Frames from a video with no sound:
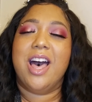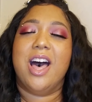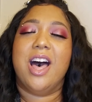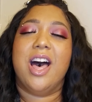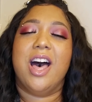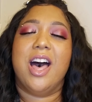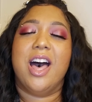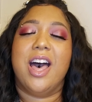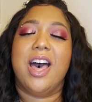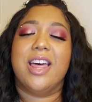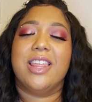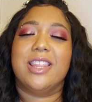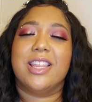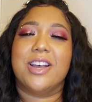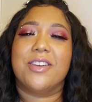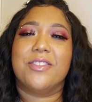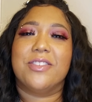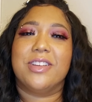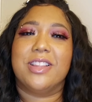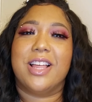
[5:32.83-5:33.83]
and
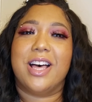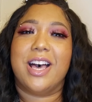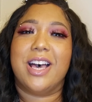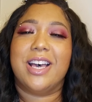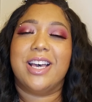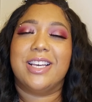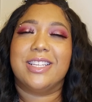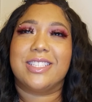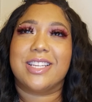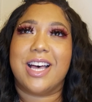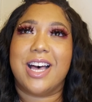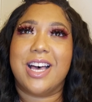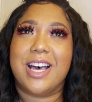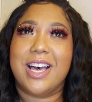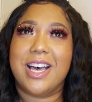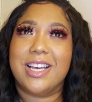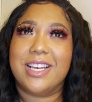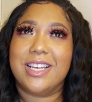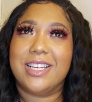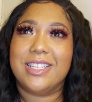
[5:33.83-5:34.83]
I realize
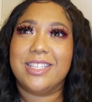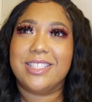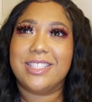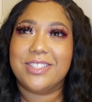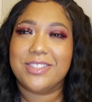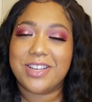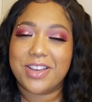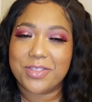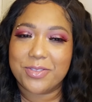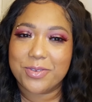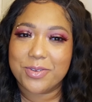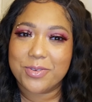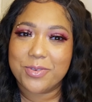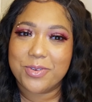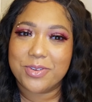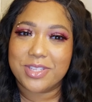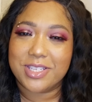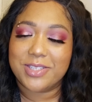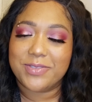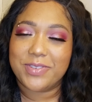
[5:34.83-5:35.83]
I still have to
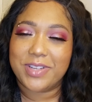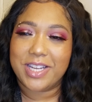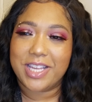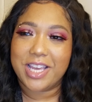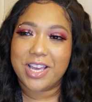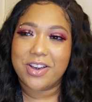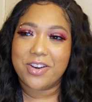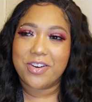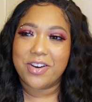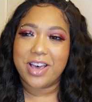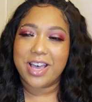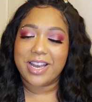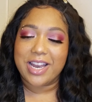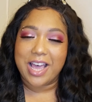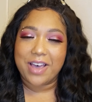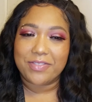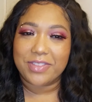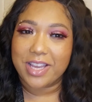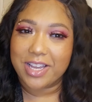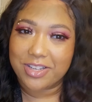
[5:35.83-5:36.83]
record this video and I
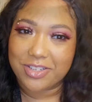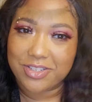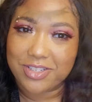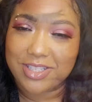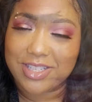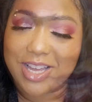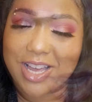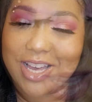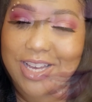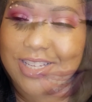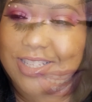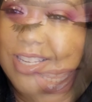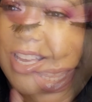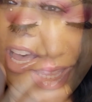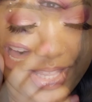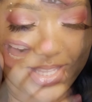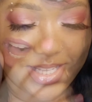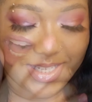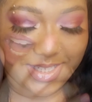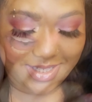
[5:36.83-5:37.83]
have to exercise.
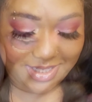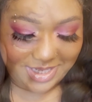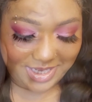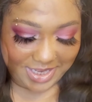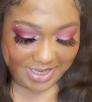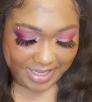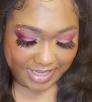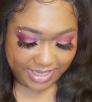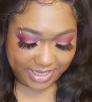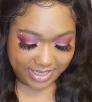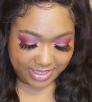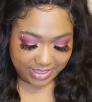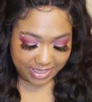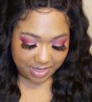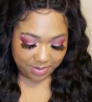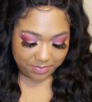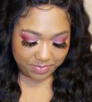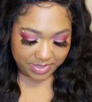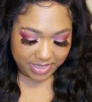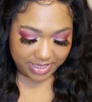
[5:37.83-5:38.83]
This is
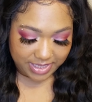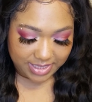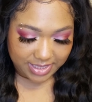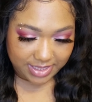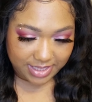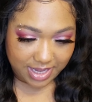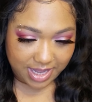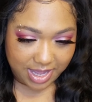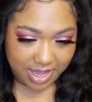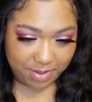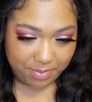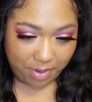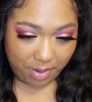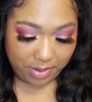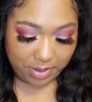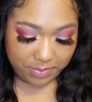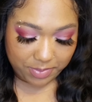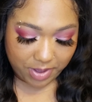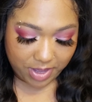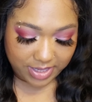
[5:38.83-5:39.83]
Miss uh,
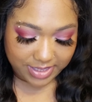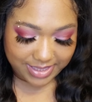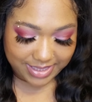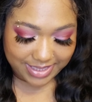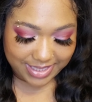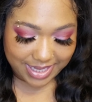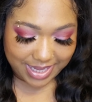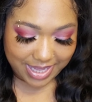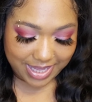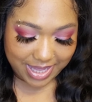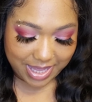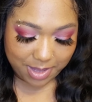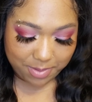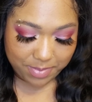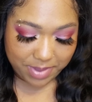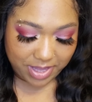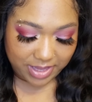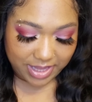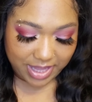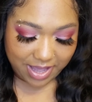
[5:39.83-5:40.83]
Boss
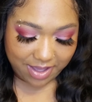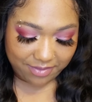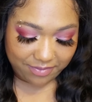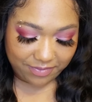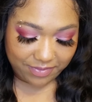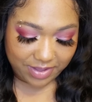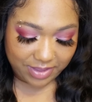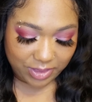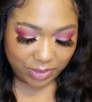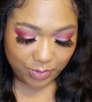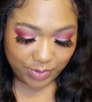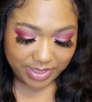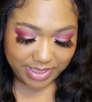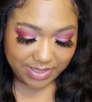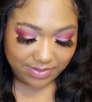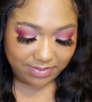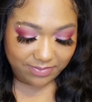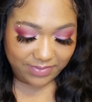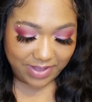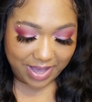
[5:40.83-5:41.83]
MLF
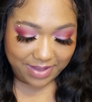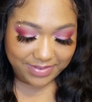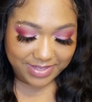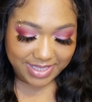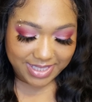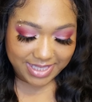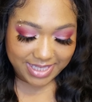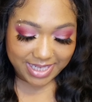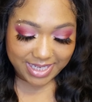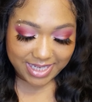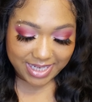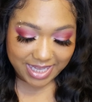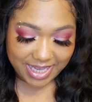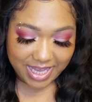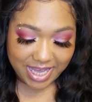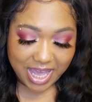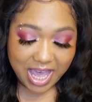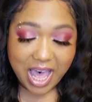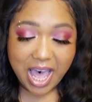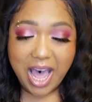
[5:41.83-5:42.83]
375
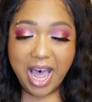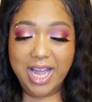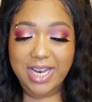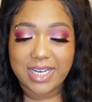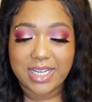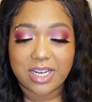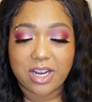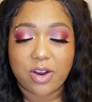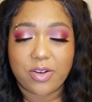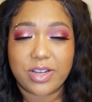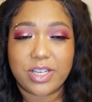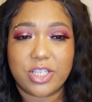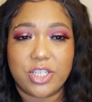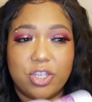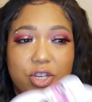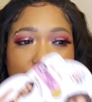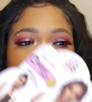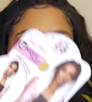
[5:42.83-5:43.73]
Sydney. I did already show